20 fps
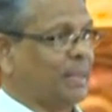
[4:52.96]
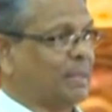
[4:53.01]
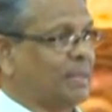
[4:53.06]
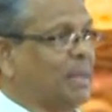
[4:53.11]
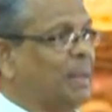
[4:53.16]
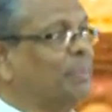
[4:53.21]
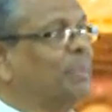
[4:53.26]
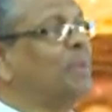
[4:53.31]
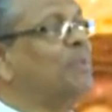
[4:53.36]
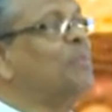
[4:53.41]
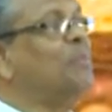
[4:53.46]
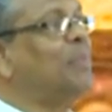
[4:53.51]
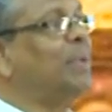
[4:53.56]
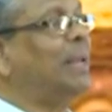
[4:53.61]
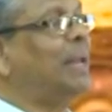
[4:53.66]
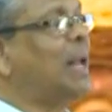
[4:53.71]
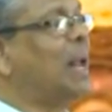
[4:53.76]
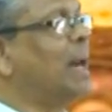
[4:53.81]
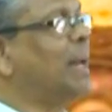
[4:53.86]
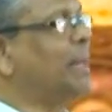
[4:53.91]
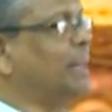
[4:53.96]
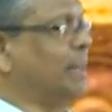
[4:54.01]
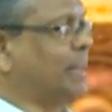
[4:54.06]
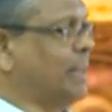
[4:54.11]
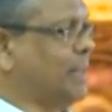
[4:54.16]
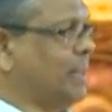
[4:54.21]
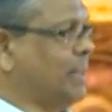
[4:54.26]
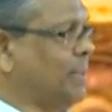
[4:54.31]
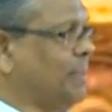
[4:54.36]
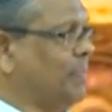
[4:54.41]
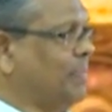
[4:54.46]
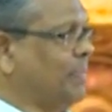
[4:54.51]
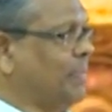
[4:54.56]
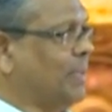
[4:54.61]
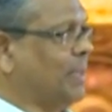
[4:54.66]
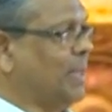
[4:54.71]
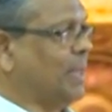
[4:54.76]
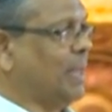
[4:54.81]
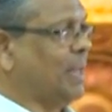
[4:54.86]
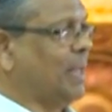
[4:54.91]
something we like.
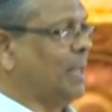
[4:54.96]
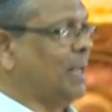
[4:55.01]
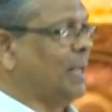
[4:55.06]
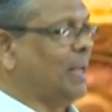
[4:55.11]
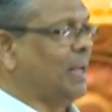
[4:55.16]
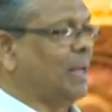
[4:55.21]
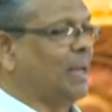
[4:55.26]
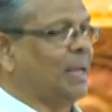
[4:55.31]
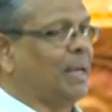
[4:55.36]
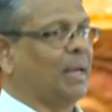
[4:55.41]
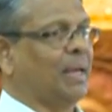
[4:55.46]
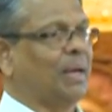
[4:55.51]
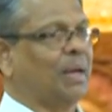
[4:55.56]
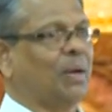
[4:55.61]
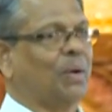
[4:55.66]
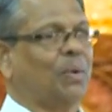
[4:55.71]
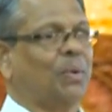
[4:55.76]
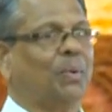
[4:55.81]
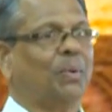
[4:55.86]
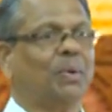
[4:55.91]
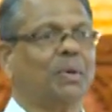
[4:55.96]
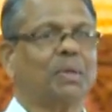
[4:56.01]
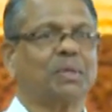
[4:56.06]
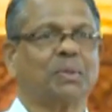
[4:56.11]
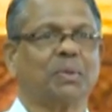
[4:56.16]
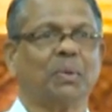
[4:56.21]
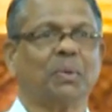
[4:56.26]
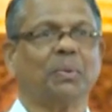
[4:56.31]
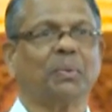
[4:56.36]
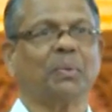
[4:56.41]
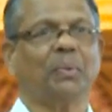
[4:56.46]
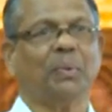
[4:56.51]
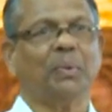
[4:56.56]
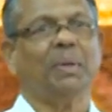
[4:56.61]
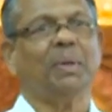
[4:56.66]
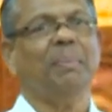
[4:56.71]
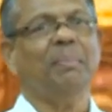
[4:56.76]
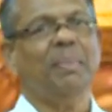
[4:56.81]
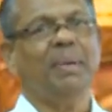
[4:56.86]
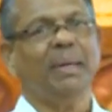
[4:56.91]
Also,
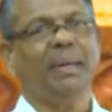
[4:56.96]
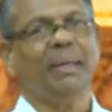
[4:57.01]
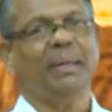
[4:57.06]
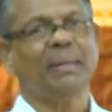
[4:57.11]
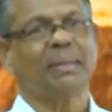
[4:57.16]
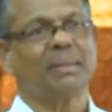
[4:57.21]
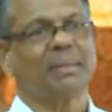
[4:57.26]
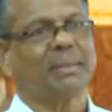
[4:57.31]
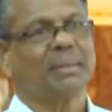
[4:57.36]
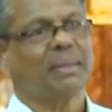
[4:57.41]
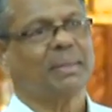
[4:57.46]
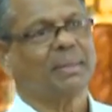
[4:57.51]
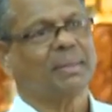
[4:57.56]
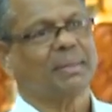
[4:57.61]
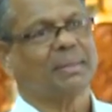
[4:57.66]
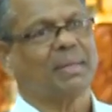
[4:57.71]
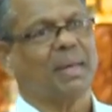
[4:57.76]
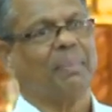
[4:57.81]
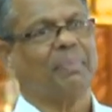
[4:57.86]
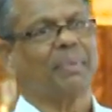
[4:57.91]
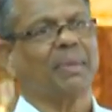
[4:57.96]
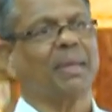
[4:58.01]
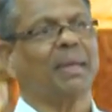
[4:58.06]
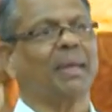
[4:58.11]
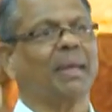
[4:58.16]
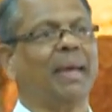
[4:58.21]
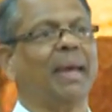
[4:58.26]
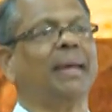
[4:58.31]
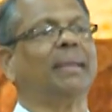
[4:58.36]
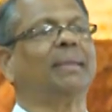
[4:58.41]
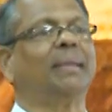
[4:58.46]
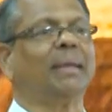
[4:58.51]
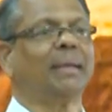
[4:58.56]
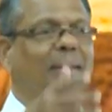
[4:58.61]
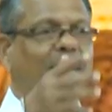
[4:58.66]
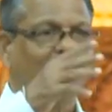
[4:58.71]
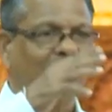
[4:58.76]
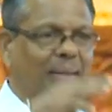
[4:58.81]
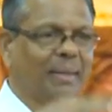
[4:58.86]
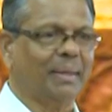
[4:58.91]
good means something
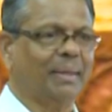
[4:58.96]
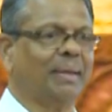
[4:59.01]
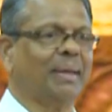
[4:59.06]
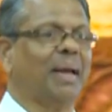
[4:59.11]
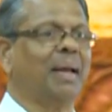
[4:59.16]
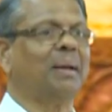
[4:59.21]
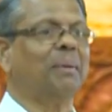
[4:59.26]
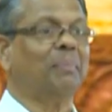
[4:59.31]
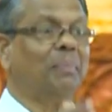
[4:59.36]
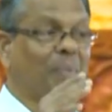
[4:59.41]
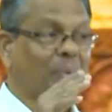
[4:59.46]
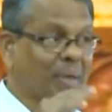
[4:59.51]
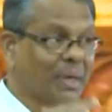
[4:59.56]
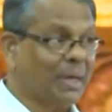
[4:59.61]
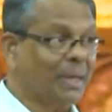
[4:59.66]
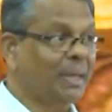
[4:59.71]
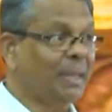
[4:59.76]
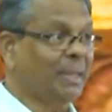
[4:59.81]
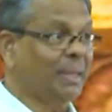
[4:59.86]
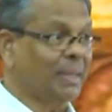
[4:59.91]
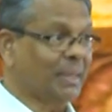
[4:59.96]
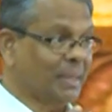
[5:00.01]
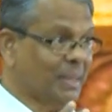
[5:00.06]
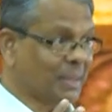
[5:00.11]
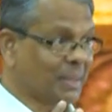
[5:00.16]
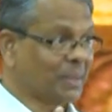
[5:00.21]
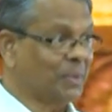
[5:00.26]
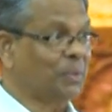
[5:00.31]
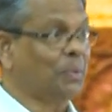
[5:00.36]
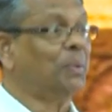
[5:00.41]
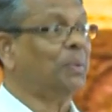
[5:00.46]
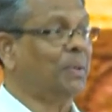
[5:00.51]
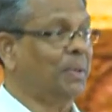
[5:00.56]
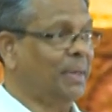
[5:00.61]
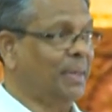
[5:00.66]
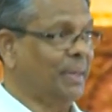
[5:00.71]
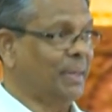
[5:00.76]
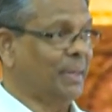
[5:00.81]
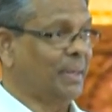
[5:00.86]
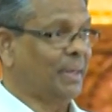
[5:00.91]
ethically and morally
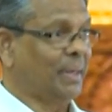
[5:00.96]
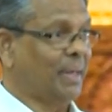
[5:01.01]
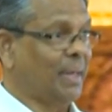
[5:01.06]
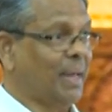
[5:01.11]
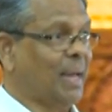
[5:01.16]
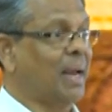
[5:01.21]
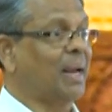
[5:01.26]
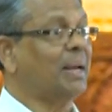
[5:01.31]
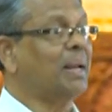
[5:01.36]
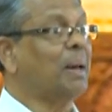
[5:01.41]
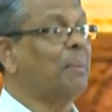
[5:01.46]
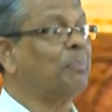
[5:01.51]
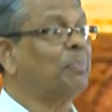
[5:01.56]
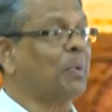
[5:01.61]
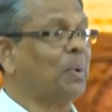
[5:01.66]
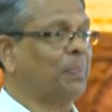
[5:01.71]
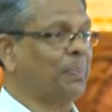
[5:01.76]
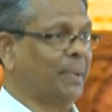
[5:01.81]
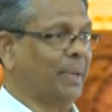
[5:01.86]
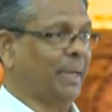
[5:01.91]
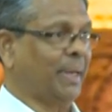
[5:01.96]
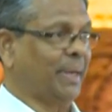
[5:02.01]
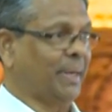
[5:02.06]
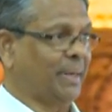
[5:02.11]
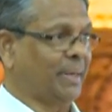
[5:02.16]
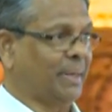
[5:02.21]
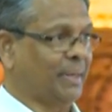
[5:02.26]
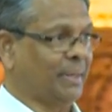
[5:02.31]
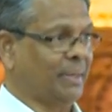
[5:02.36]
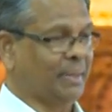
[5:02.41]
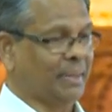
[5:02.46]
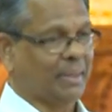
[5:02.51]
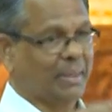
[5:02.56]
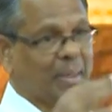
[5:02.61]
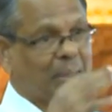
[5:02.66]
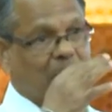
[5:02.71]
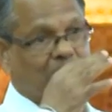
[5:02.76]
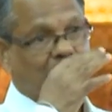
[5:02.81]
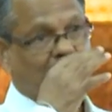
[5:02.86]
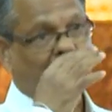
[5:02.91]
good and appropriate.
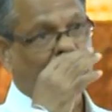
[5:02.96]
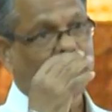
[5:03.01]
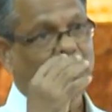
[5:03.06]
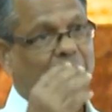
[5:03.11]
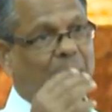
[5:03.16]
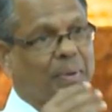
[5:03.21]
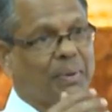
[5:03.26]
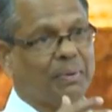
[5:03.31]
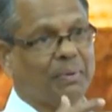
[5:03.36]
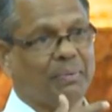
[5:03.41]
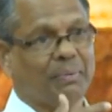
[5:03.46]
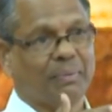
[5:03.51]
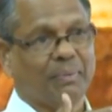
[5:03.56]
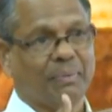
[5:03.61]
So,